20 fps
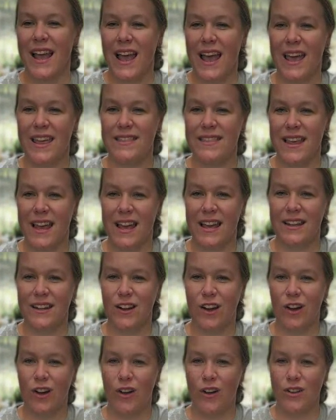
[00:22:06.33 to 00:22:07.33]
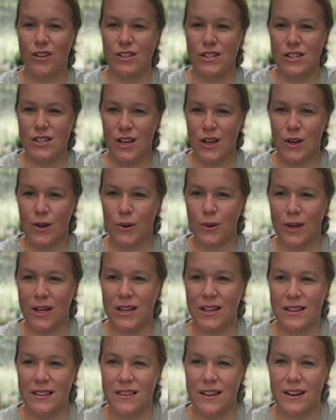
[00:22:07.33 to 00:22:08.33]
And then also
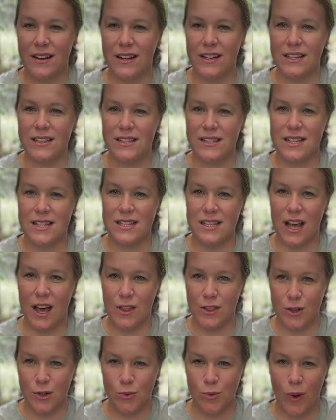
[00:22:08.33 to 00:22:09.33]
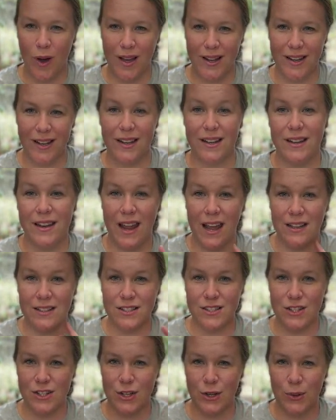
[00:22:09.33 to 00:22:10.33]
there is this other one
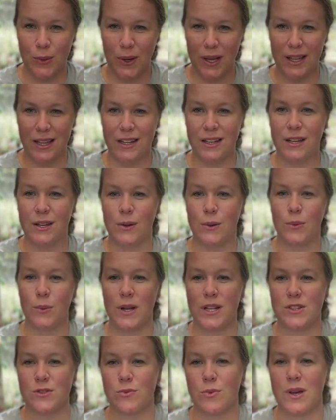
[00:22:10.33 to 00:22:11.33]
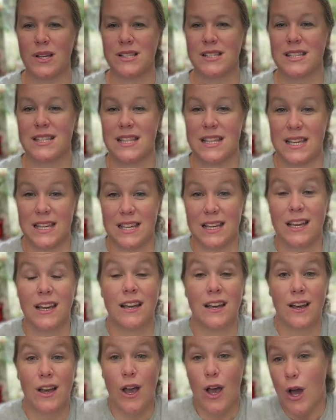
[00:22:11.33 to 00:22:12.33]
next to it, which was the
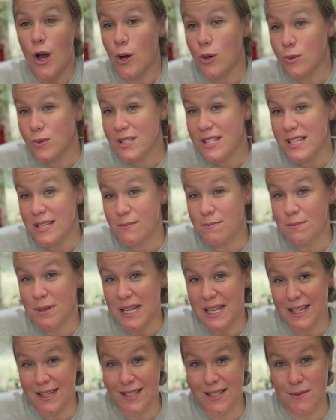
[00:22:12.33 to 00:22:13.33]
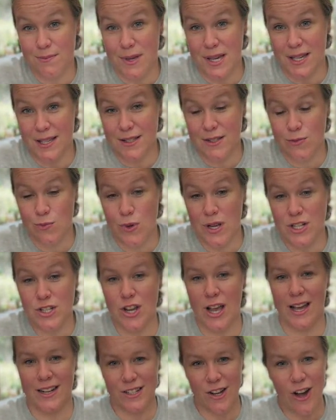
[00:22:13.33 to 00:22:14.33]
oats and peas mix, which
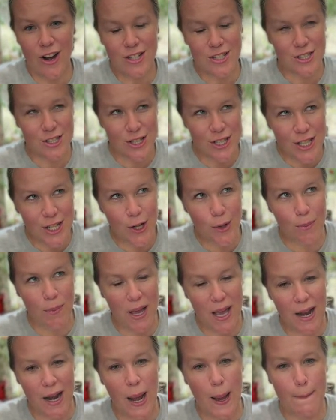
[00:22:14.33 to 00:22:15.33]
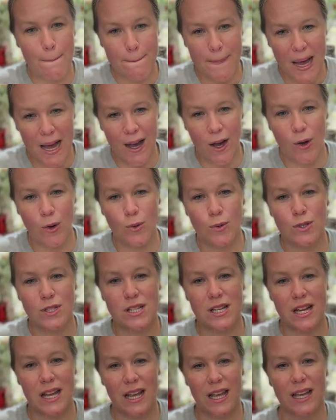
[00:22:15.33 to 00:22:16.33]
I talked a little bit about
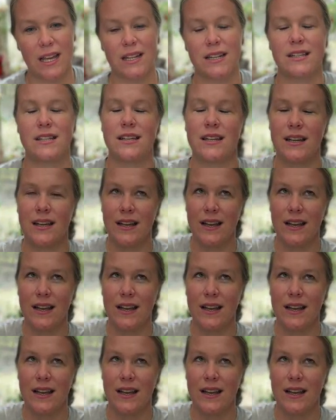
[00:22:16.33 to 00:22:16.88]
it